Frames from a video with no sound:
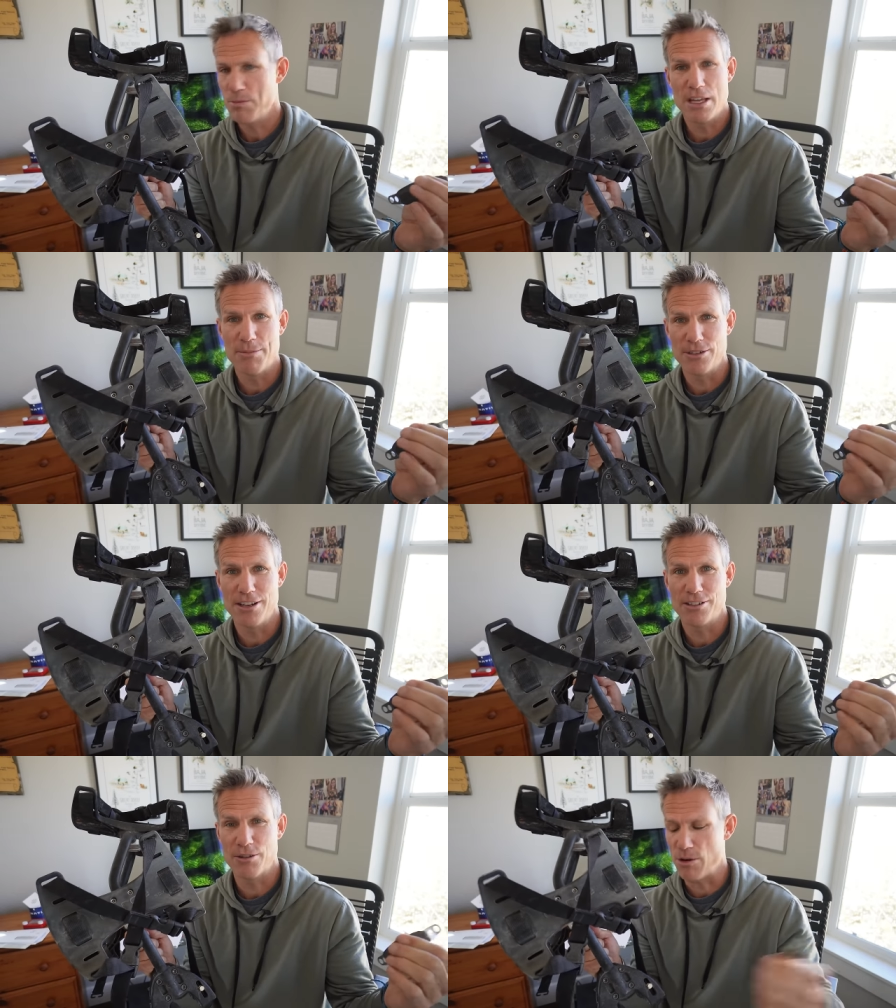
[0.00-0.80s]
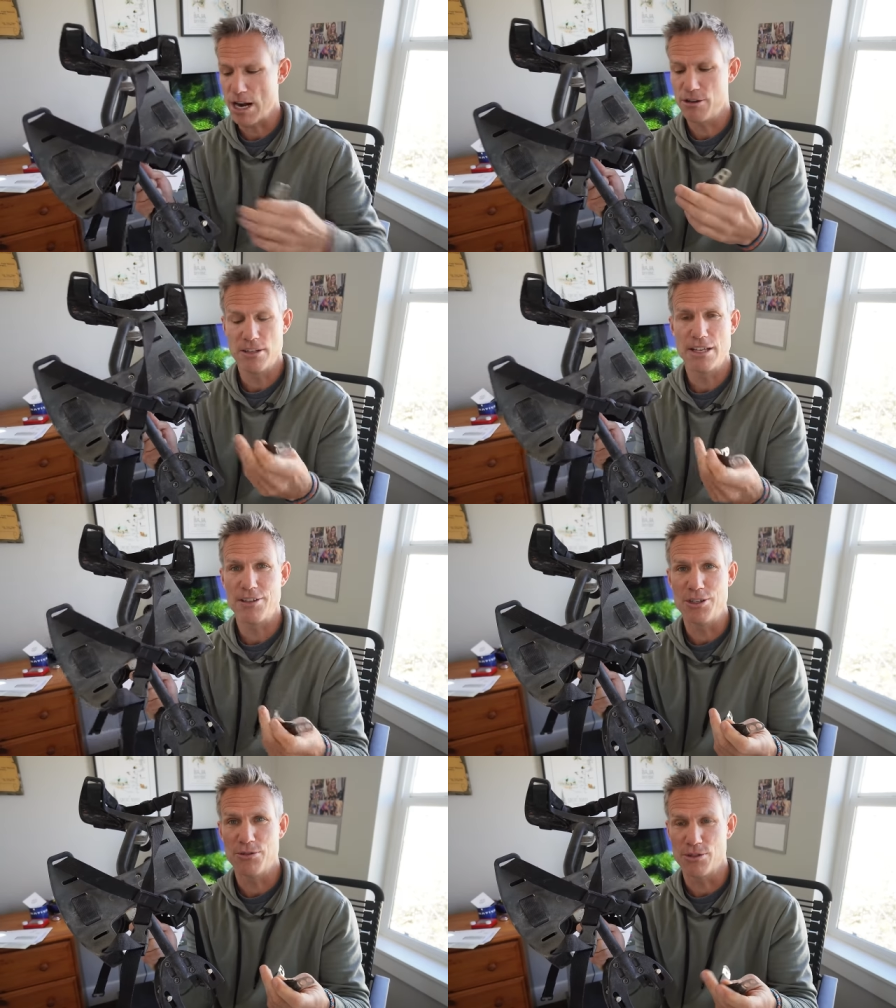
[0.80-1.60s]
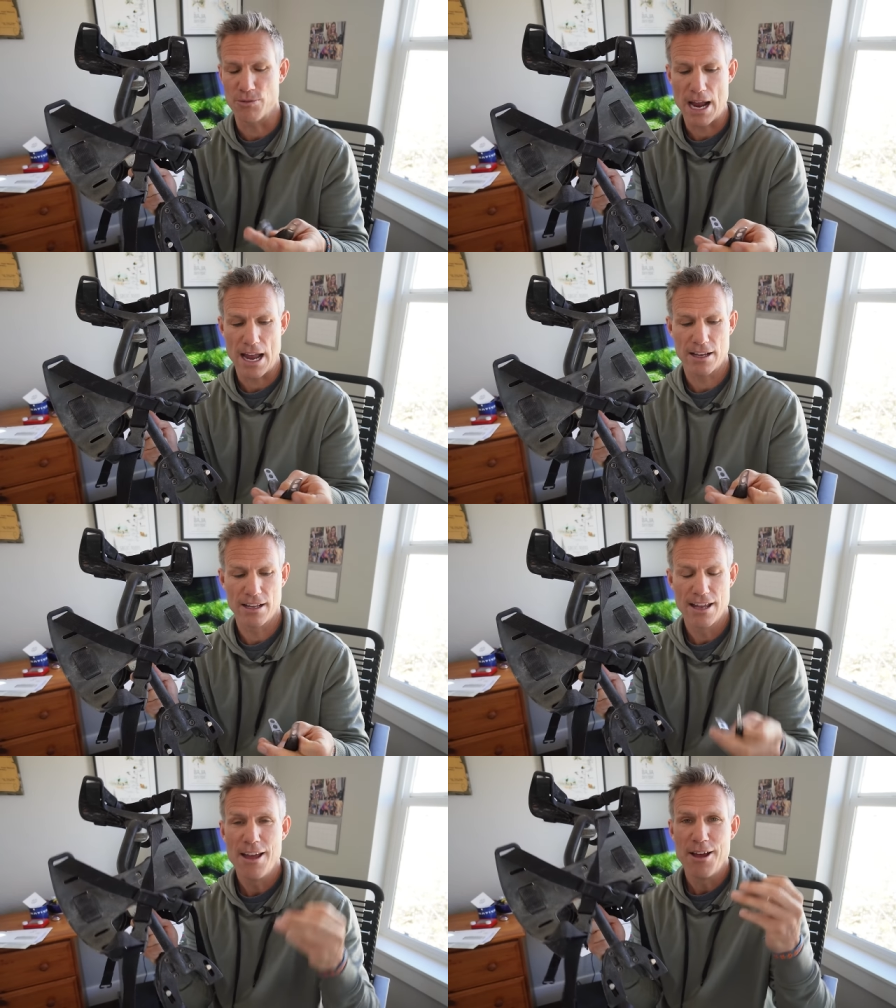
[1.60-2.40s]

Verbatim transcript: me in a position where I couldn't even use the rack.